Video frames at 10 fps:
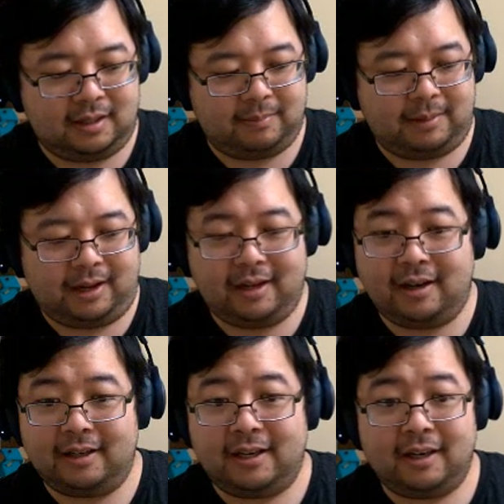
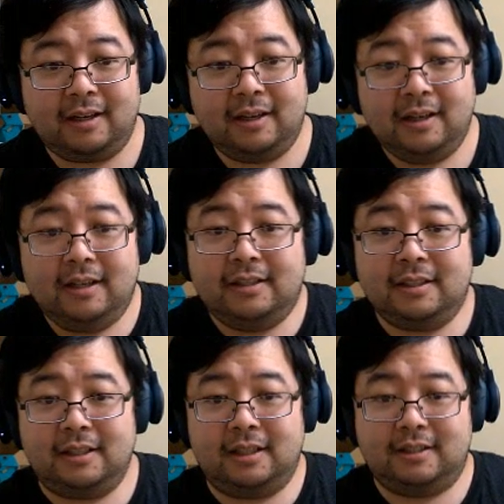icon here
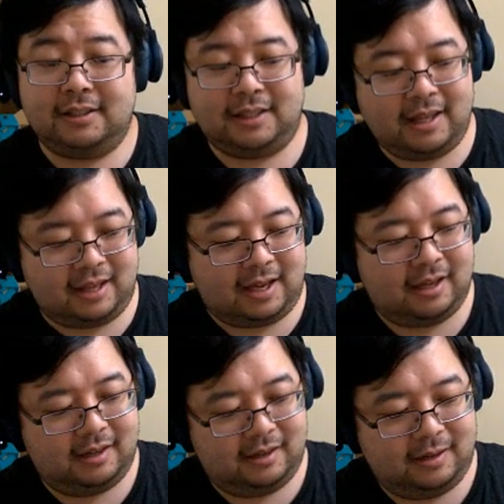to say
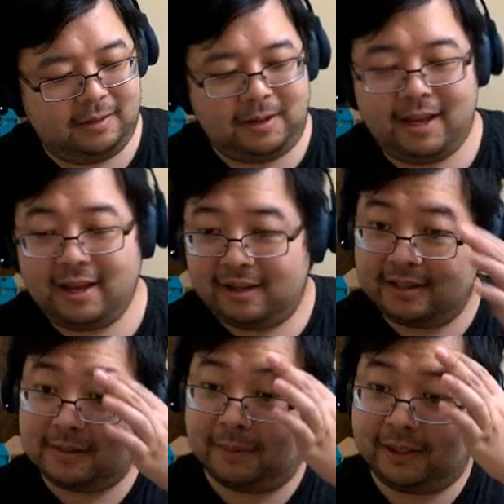that, oh, hey,
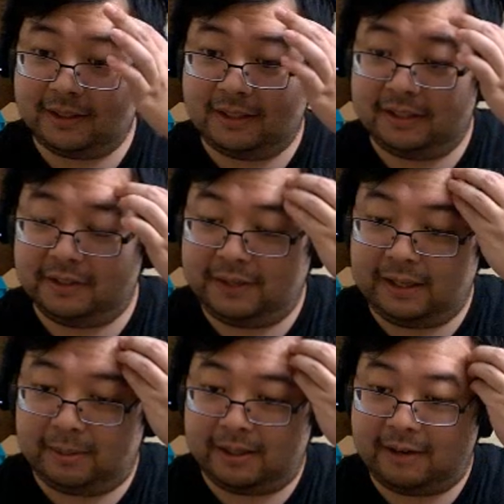this monster is
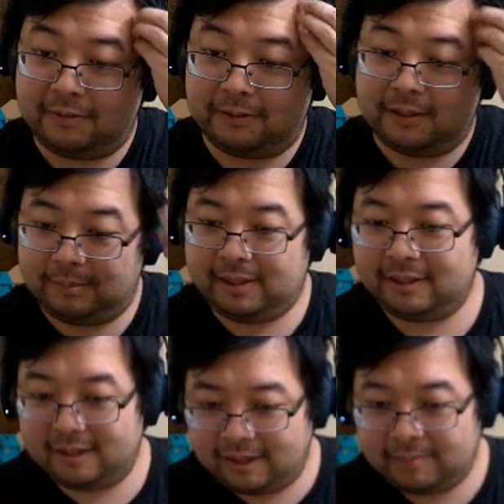available now for a
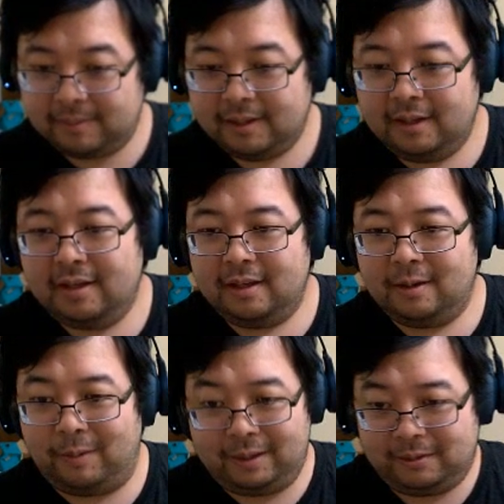limited time.
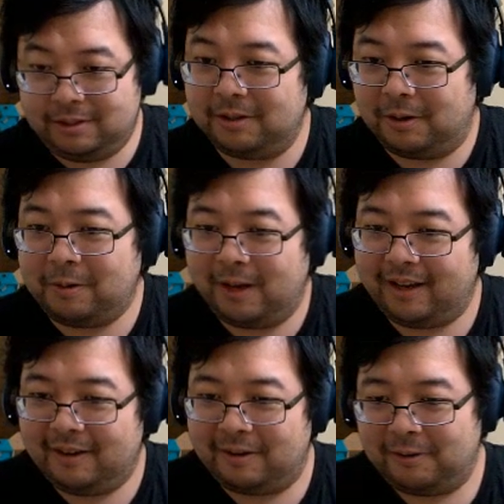Why don't you
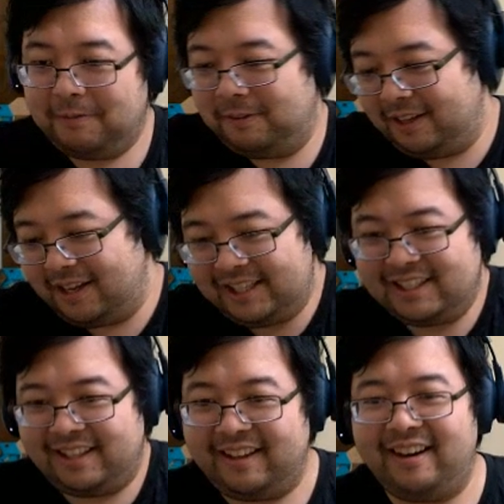go for the
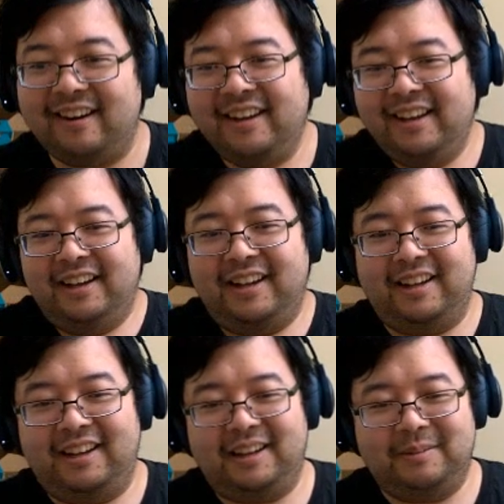gacha there?
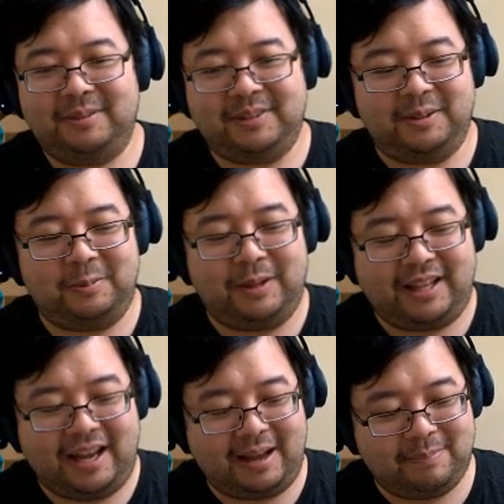So when
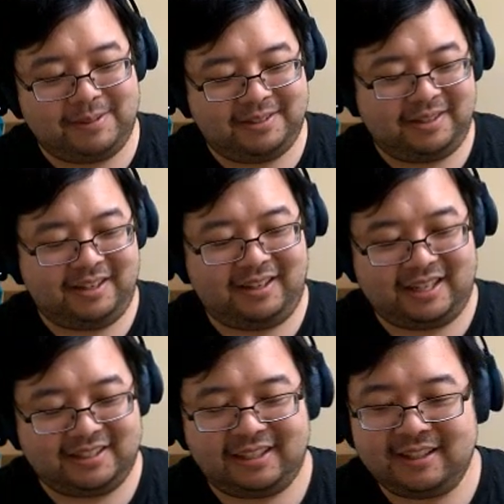that happens, you can
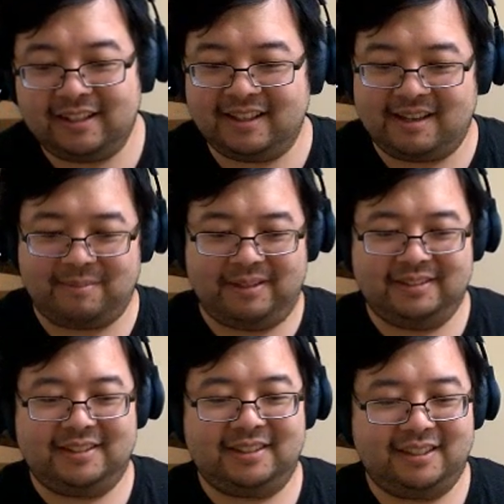actually click that
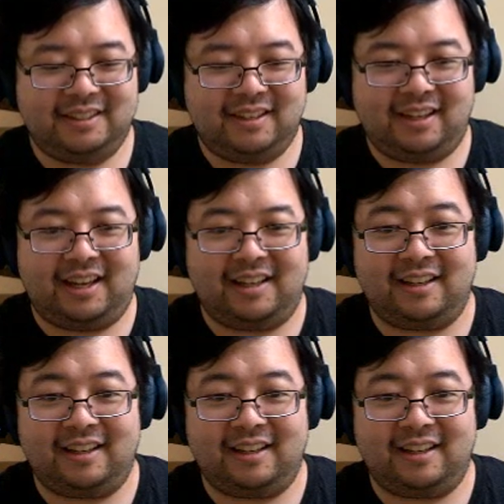monster and